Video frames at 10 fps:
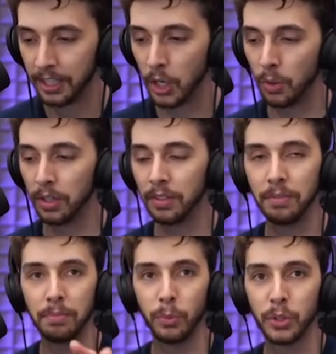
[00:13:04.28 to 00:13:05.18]
Go
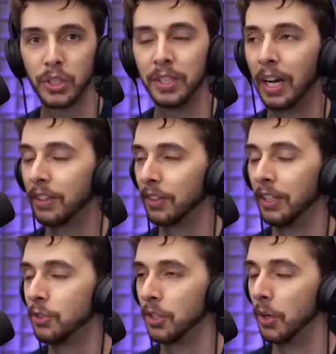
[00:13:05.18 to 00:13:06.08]
on, what's it? I,
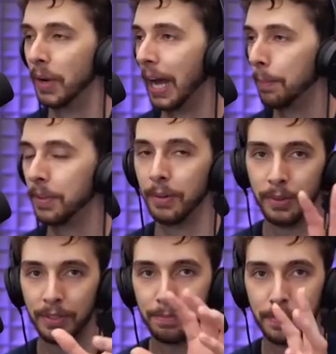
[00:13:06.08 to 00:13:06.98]
I used to know an app that
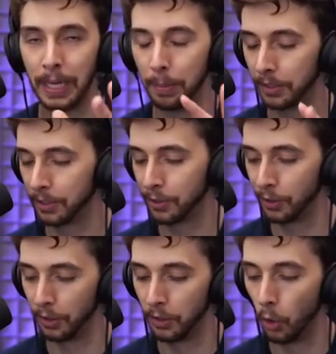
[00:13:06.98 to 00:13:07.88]
would be able to
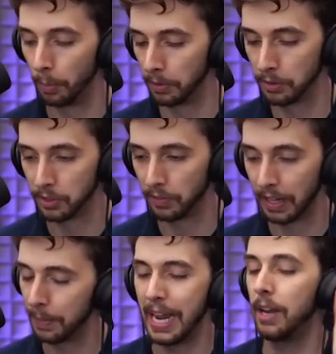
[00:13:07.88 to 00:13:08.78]
control the normals and stuff
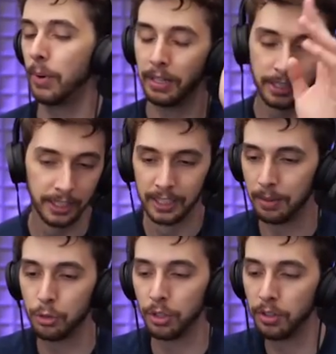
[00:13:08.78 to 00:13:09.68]
like that. But anyway,
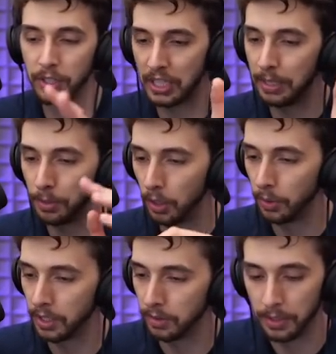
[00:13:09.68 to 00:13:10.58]
I'm sure you're a team, you know
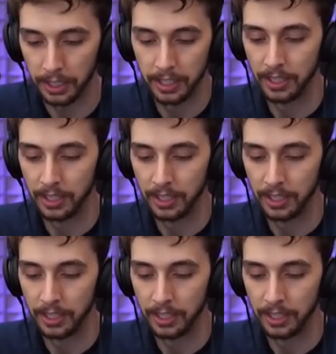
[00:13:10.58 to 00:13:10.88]
what you're doing.